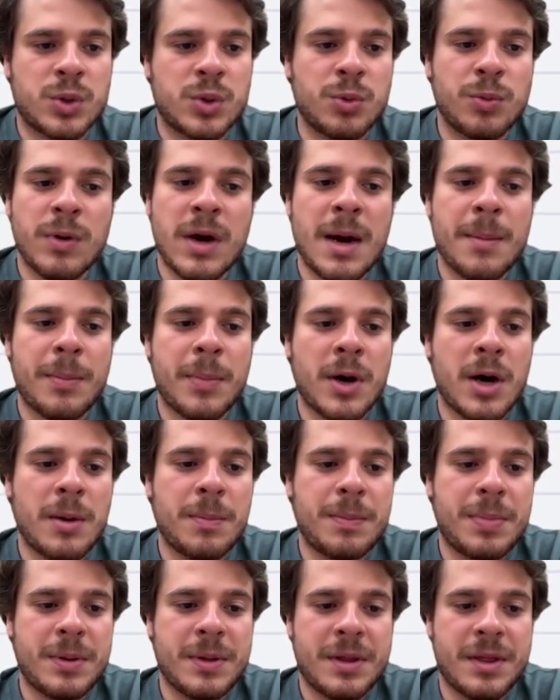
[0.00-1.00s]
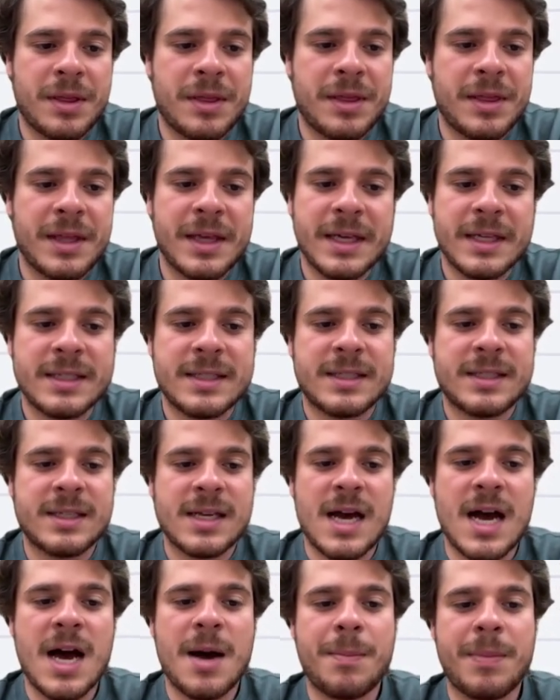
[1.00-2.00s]
To wrap up, this
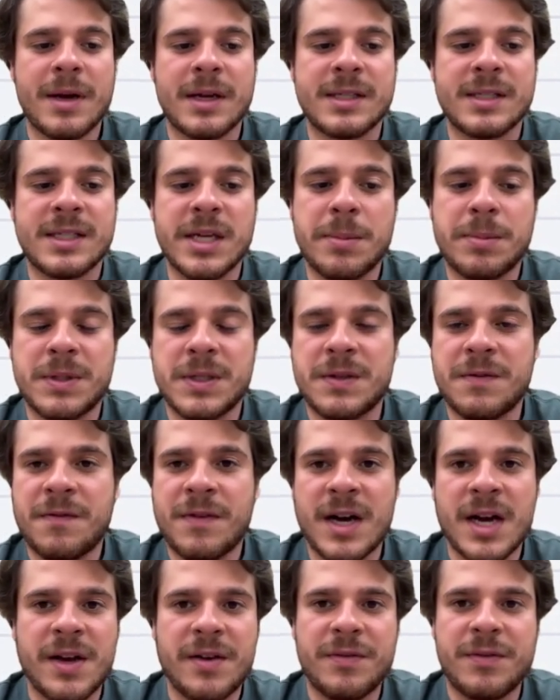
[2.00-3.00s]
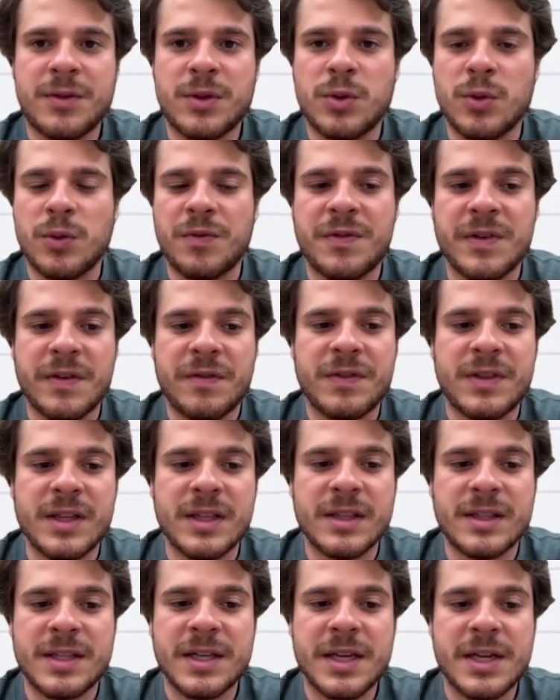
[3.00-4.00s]
app accepts 5 to
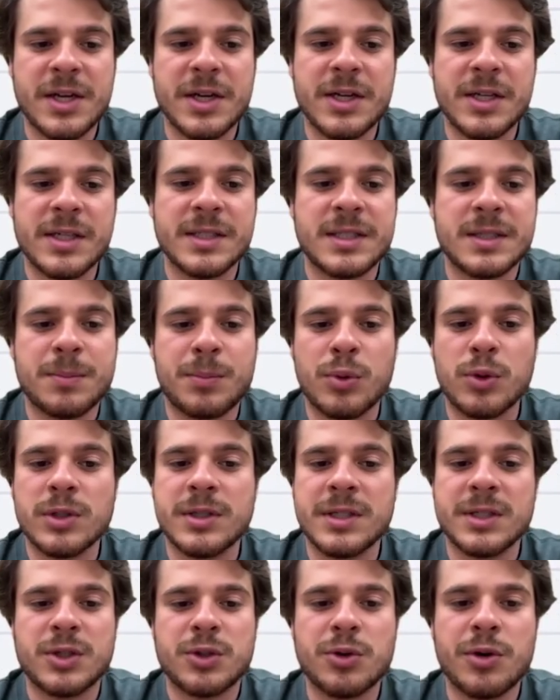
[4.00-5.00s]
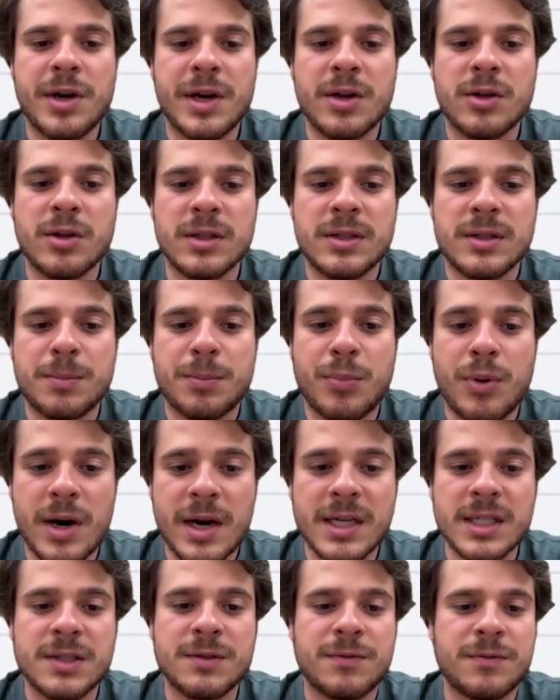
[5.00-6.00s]
15 tickers, pulls historical
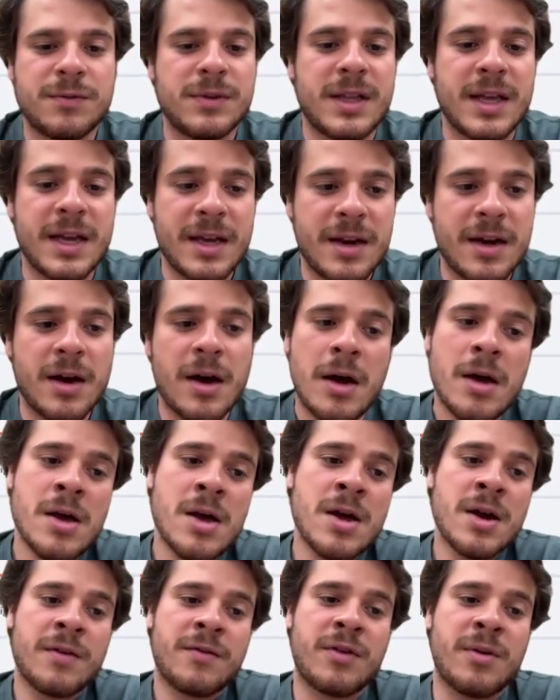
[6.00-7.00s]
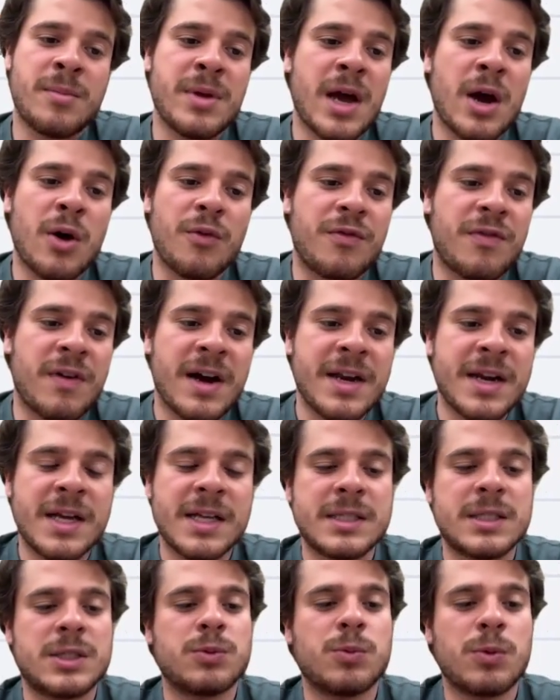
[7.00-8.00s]
price data from Yahoo
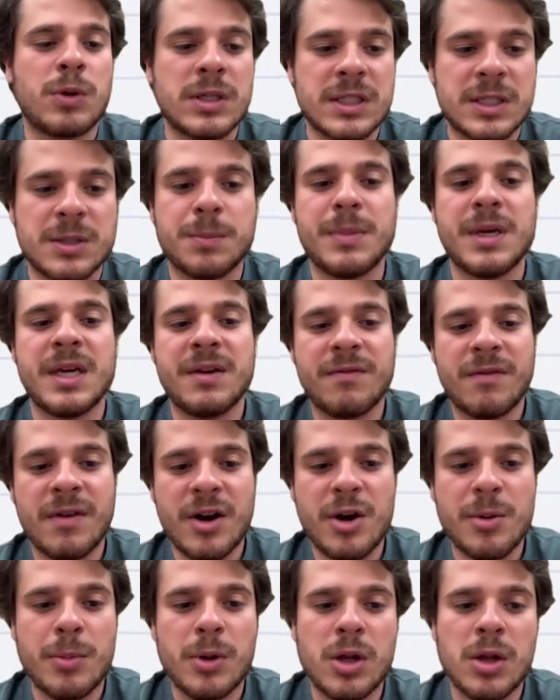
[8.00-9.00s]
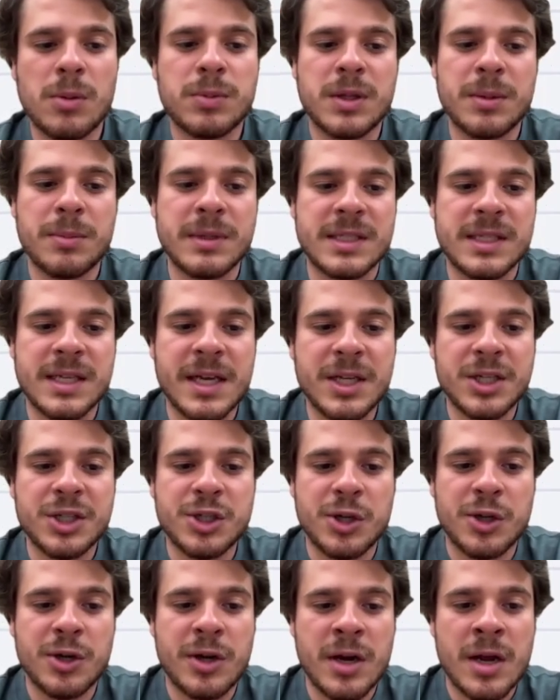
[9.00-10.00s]
Finance, runs mean variable
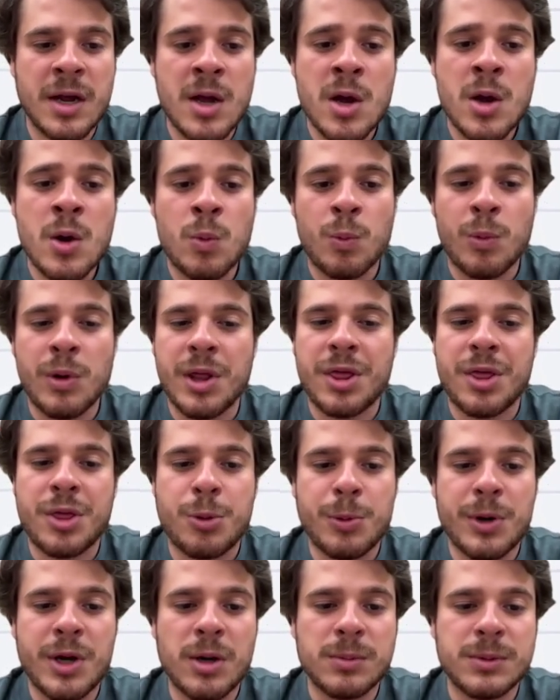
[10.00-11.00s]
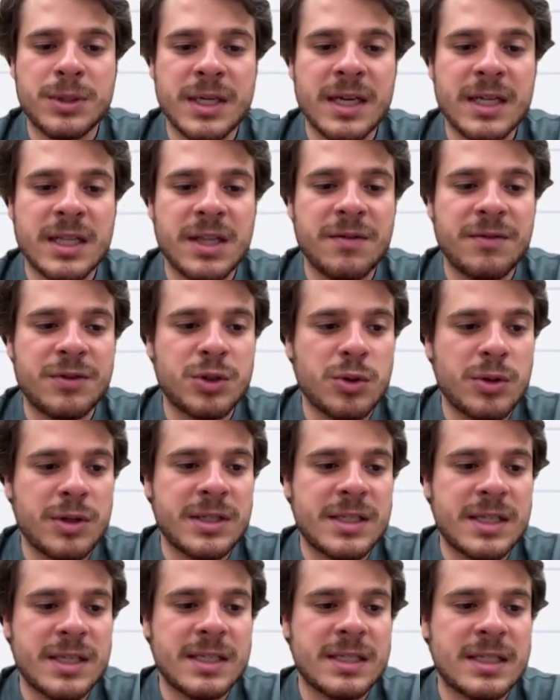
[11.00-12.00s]
optimization with 3 objective
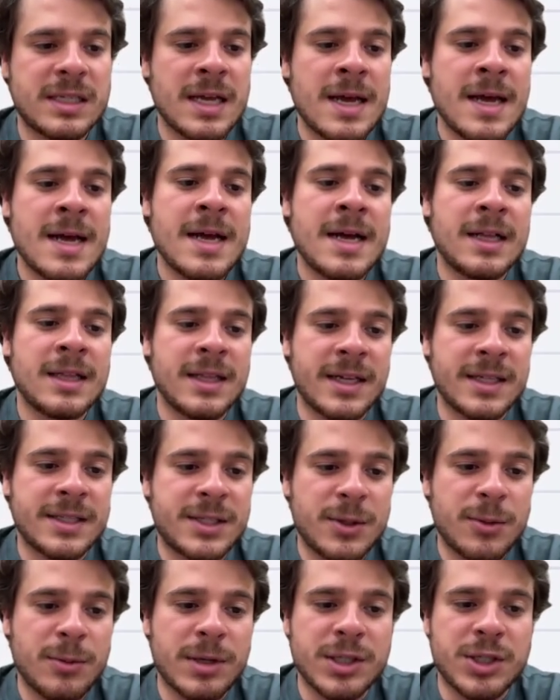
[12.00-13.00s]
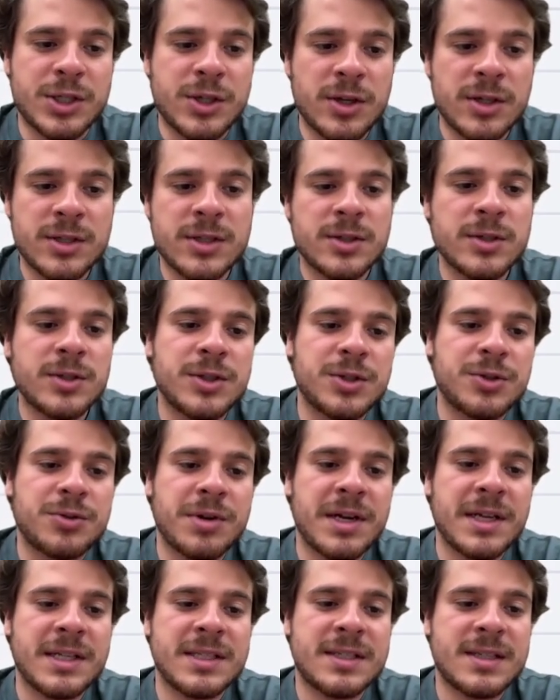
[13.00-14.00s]
choices, lets you adjust
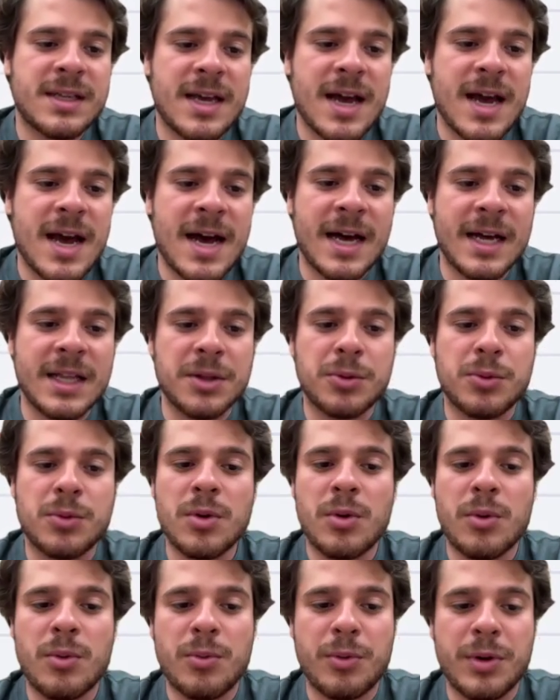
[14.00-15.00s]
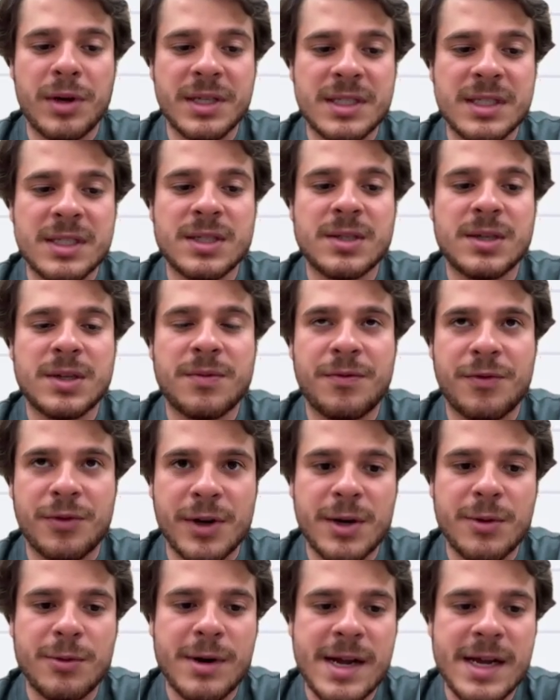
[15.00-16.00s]
constraints and the
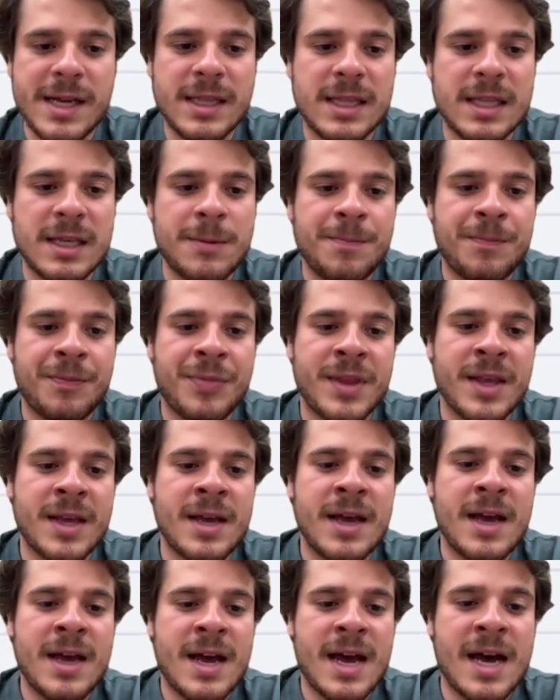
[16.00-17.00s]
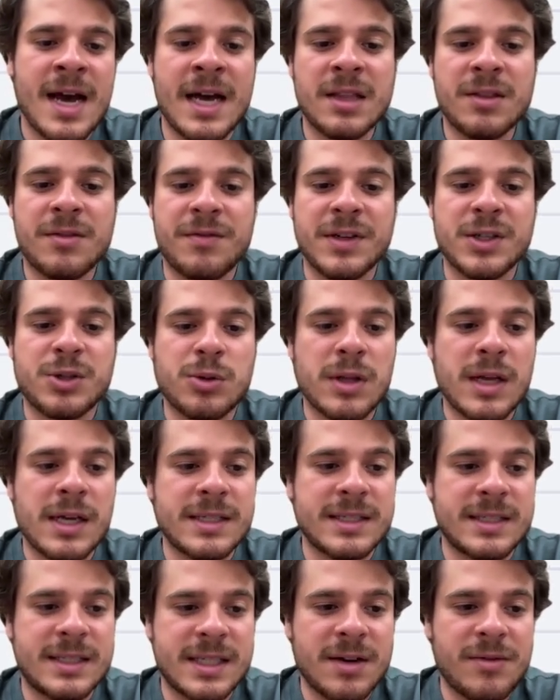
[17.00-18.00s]
risk-free rate, and
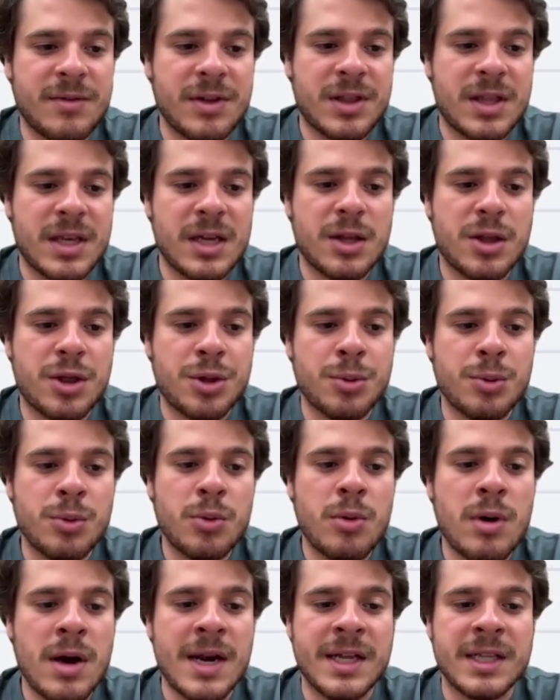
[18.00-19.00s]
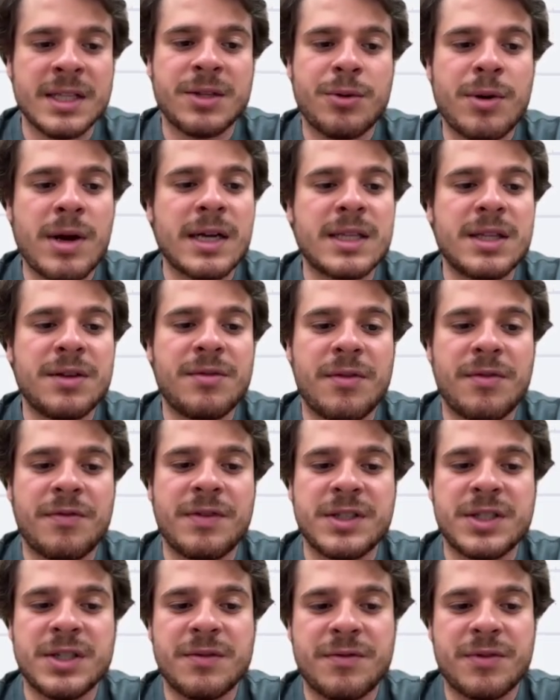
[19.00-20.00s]
visualizes everything through an interactive
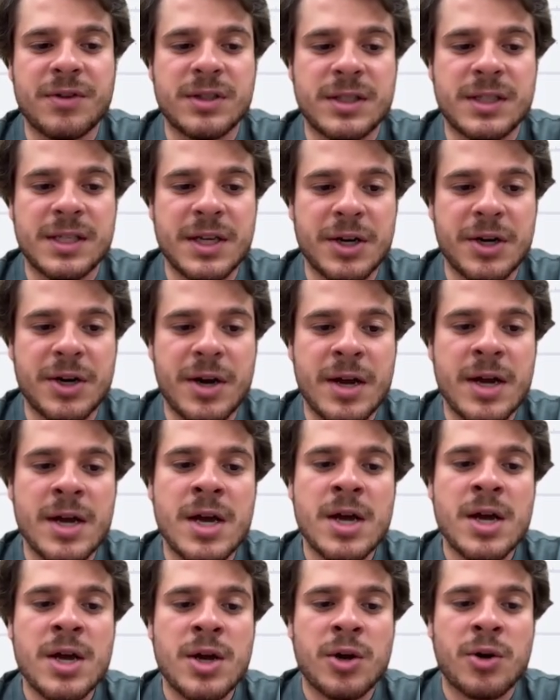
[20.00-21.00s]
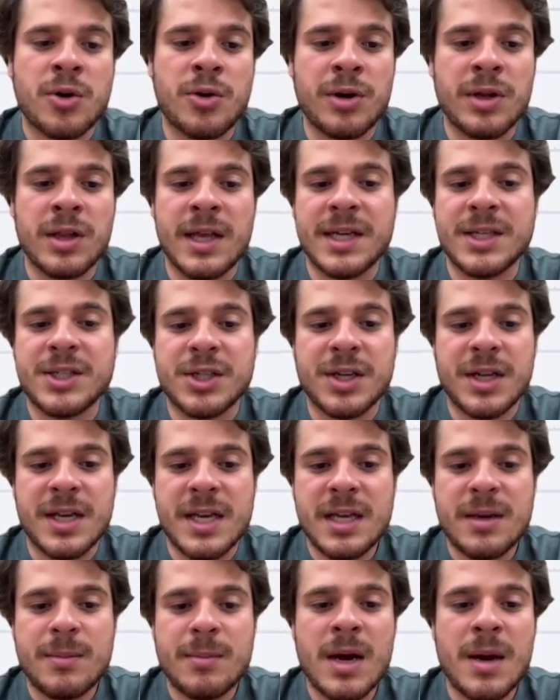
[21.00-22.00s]
efficient frontier, correlation
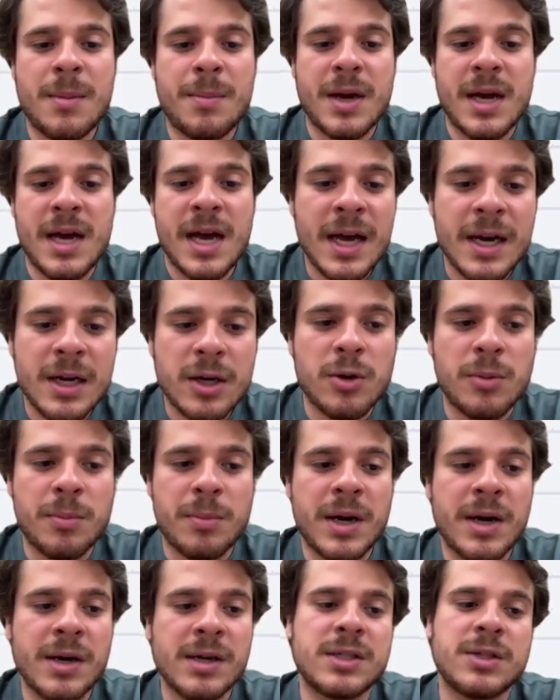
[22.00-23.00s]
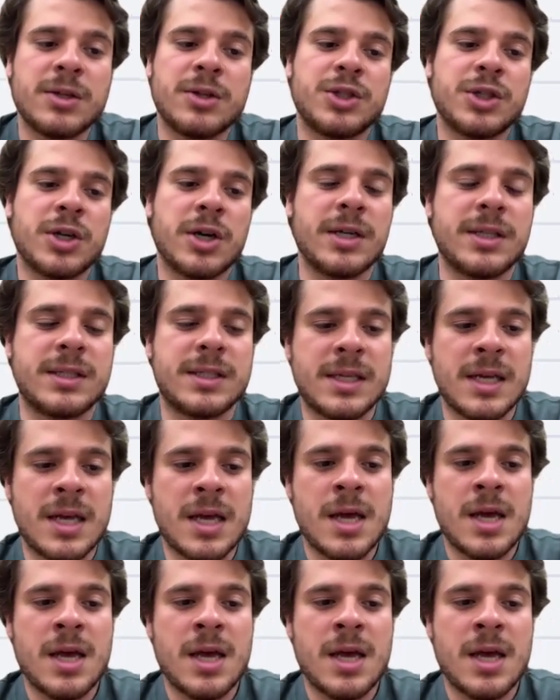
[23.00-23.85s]
heat map, and comparison charts.